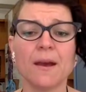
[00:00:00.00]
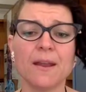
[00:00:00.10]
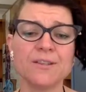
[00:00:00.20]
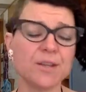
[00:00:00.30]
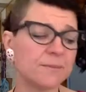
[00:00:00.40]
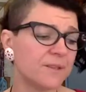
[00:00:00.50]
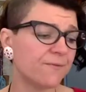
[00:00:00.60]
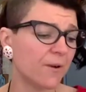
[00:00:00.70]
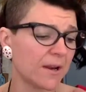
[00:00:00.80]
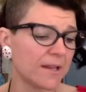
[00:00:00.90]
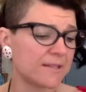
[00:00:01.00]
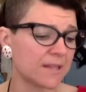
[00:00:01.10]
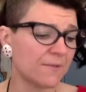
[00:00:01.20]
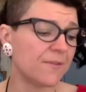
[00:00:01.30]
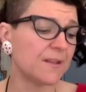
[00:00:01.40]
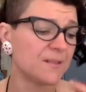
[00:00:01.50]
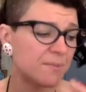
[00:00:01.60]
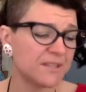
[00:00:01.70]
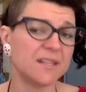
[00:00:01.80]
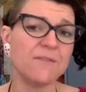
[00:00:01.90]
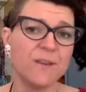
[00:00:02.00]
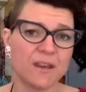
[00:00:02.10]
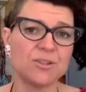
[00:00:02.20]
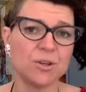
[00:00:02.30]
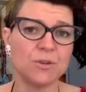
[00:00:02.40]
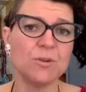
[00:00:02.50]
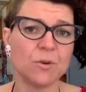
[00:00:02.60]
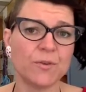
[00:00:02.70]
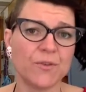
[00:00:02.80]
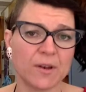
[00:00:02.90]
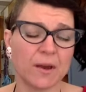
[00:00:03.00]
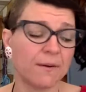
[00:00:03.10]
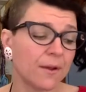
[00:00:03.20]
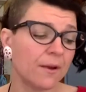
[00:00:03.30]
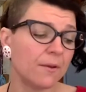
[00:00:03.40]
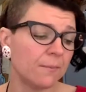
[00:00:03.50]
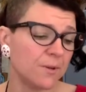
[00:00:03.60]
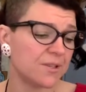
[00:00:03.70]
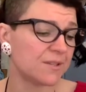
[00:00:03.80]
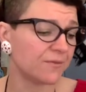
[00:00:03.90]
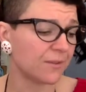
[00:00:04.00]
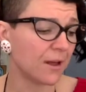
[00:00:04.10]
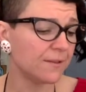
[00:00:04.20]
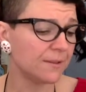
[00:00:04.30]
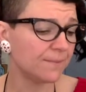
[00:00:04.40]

in terms of finding stuff that's specific to your scenario, which is a flood.